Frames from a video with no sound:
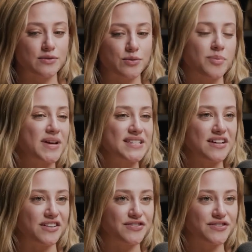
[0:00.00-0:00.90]
with
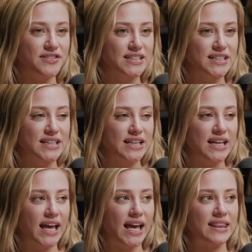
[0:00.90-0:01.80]
myself.
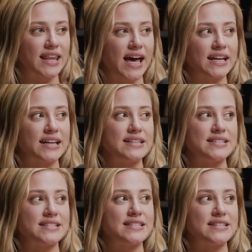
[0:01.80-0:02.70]
And that
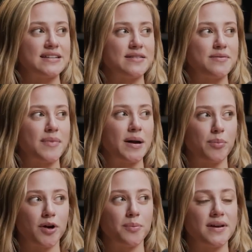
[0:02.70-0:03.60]
is my
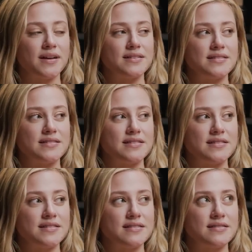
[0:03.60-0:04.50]

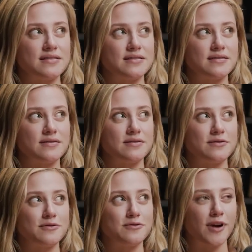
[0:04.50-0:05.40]
purpose
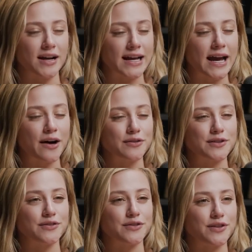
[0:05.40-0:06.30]
right now,
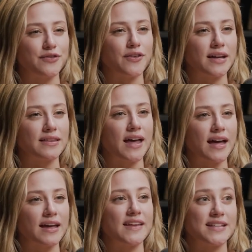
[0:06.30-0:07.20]
to find
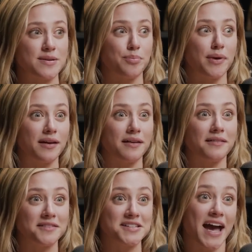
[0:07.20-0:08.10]
that. And that's a
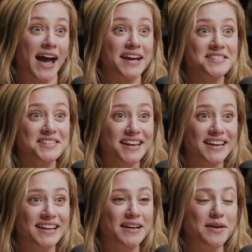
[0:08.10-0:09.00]
big task,
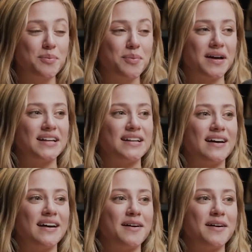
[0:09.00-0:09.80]
but